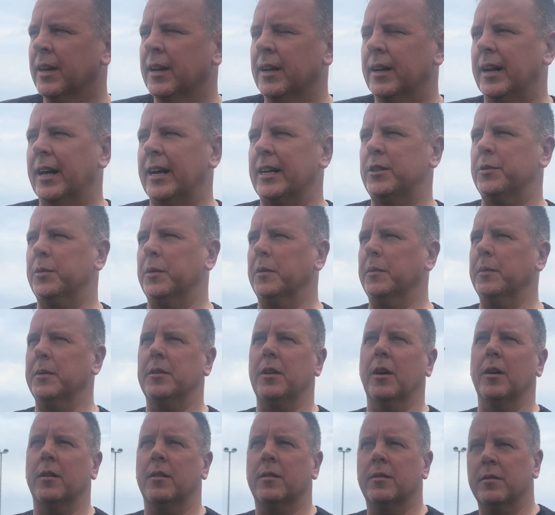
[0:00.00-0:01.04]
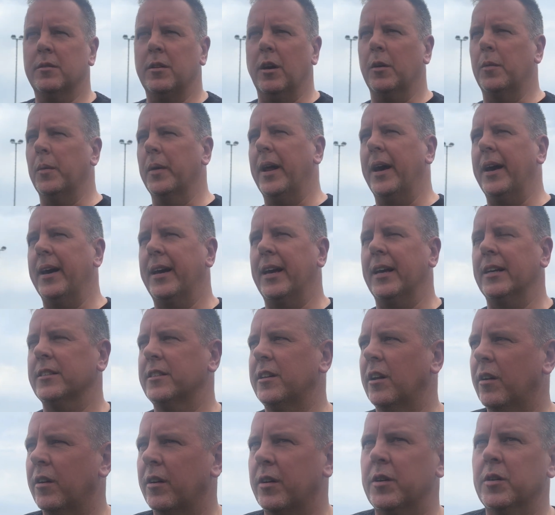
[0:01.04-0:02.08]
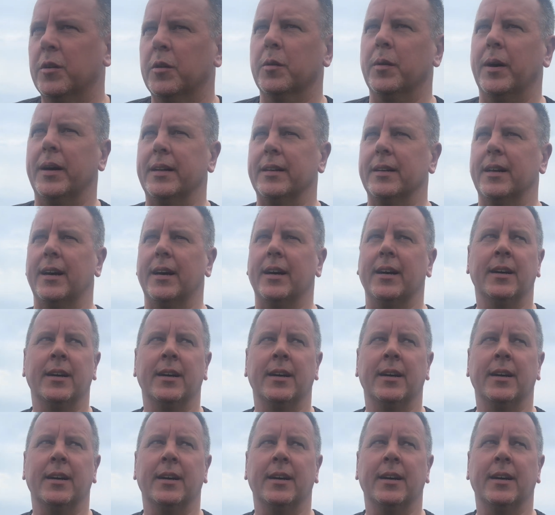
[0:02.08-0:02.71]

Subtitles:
Last week we dug one out against Lashenko, and